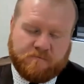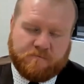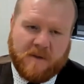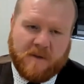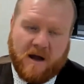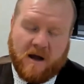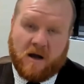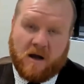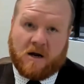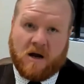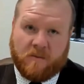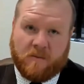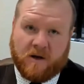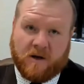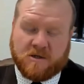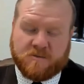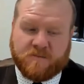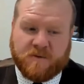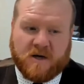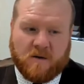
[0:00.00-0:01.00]
a company
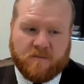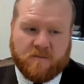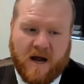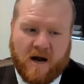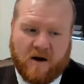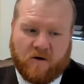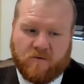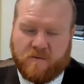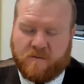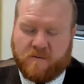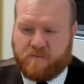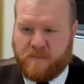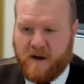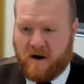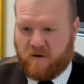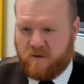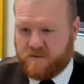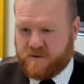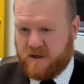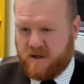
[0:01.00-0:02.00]
that's become
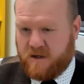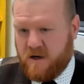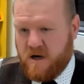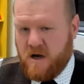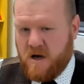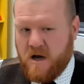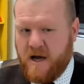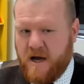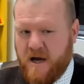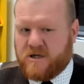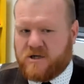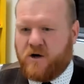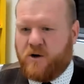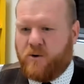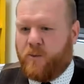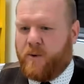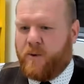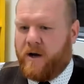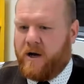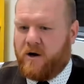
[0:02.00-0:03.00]
bankruptcy is going
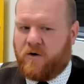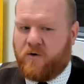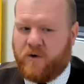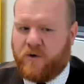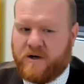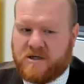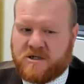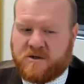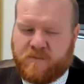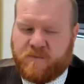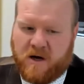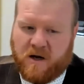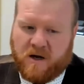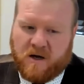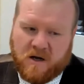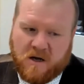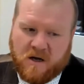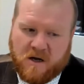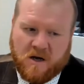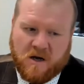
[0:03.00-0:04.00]
to be increased. But
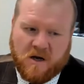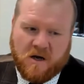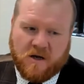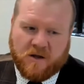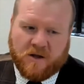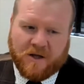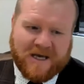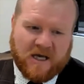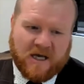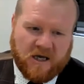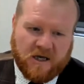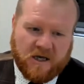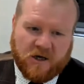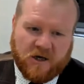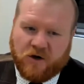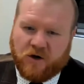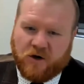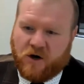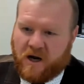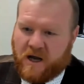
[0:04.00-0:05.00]
the key
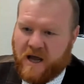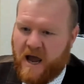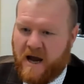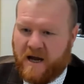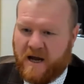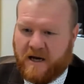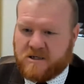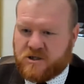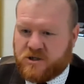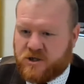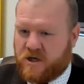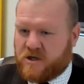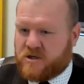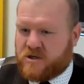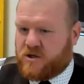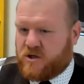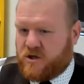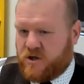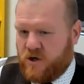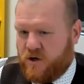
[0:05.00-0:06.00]
here again is
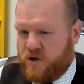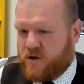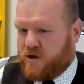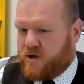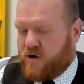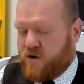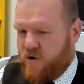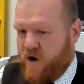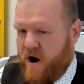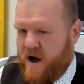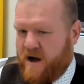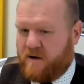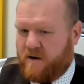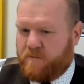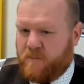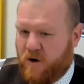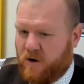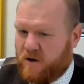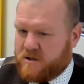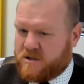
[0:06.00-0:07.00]
just good credit
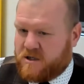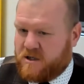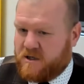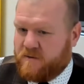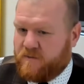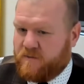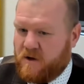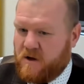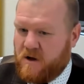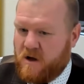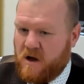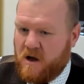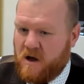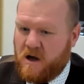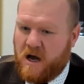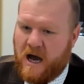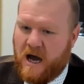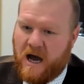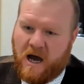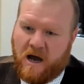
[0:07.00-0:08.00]
policy.
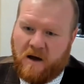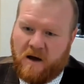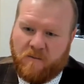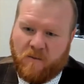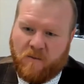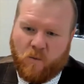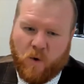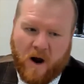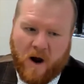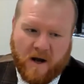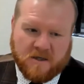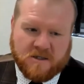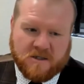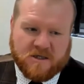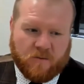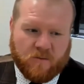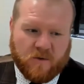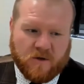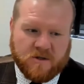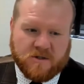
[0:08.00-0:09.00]
When
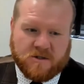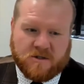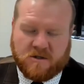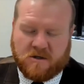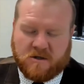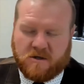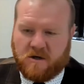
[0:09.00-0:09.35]
someone's